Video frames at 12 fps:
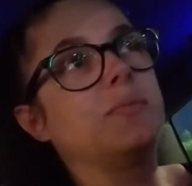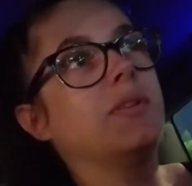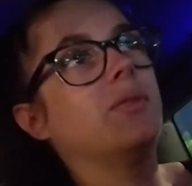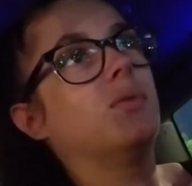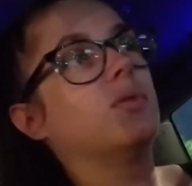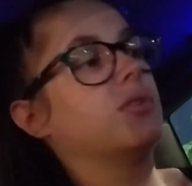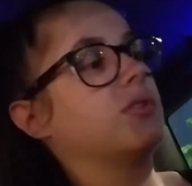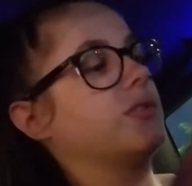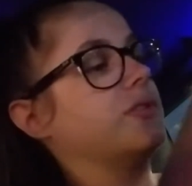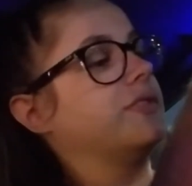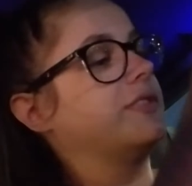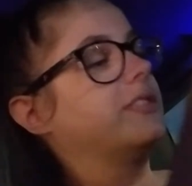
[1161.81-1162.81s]
with
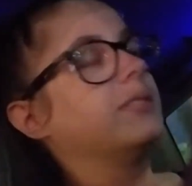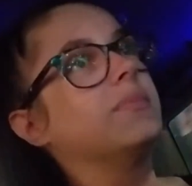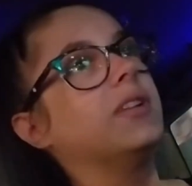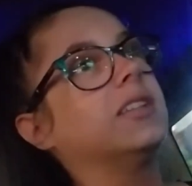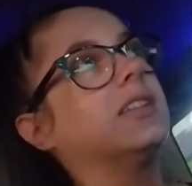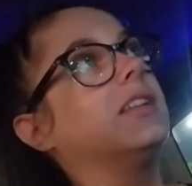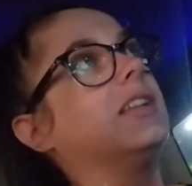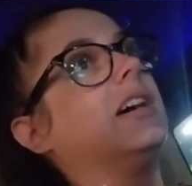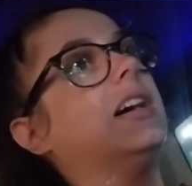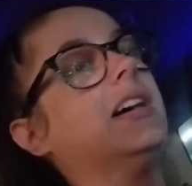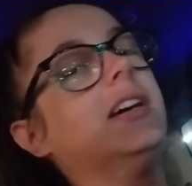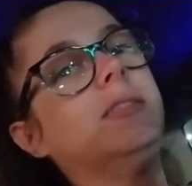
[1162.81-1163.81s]
orders, I'm not gonna lie.